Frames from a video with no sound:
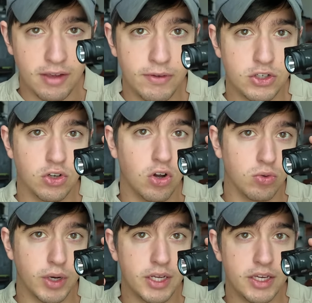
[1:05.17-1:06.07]
Night vision
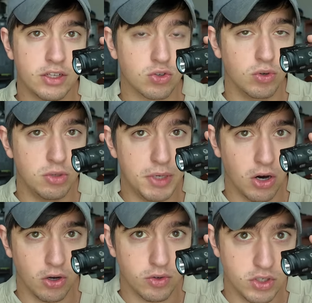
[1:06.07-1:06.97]
already, it's going to be
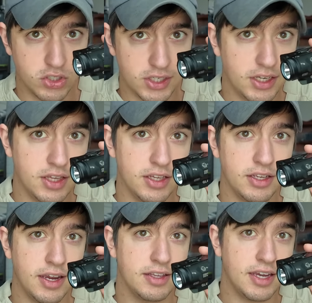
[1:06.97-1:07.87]
harder to see than
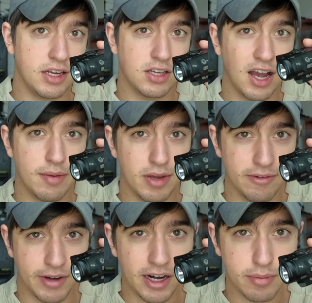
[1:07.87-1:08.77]
in a daytime
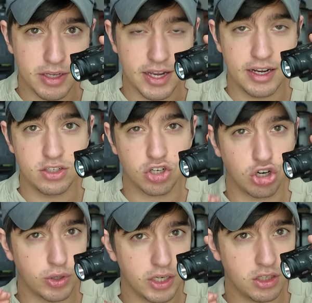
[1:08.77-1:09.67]
environment, and it's
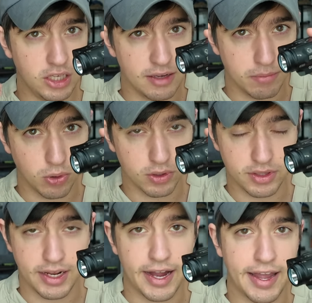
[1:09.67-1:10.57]
critically
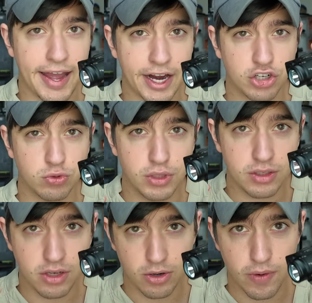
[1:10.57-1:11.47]
important that I
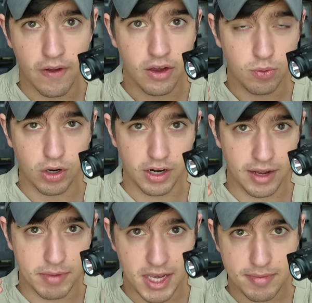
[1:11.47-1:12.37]
actually know what
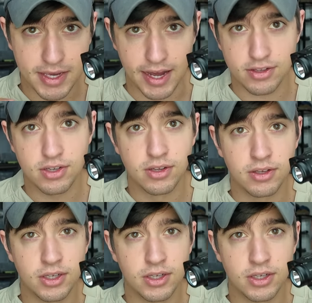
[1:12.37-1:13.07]
I'm aiming at.